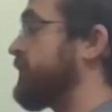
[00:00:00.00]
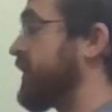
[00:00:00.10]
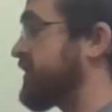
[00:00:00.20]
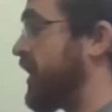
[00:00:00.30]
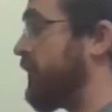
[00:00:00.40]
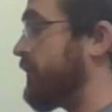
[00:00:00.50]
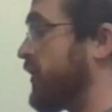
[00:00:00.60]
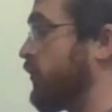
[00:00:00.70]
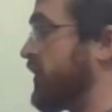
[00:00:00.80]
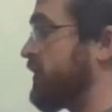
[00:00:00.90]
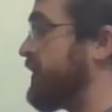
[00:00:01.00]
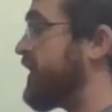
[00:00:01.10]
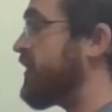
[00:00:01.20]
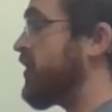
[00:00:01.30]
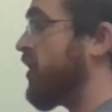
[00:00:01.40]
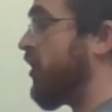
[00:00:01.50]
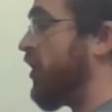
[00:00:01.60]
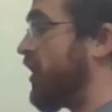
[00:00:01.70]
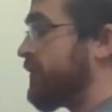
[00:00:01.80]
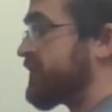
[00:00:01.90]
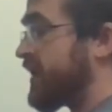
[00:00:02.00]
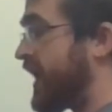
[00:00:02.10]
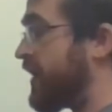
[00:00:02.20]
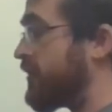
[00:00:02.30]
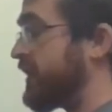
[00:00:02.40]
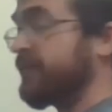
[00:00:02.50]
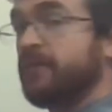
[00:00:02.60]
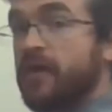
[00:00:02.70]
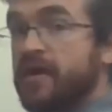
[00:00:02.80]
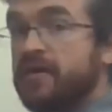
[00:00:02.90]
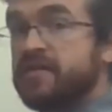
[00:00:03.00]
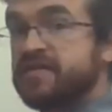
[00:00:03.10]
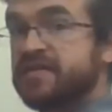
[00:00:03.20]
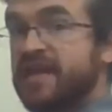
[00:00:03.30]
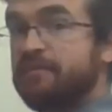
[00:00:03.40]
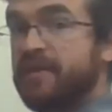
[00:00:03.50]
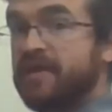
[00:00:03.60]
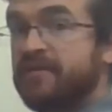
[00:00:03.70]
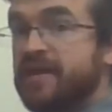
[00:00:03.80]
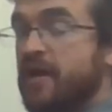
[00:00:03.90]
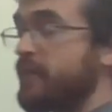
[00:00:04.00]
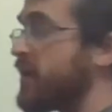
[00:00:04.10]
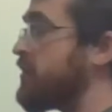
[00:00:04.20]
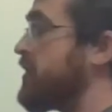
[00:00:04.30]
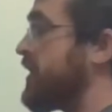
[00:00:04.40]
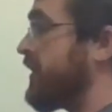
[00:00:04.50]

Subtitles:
So, with me, arms out in front, slight bend of the elbow,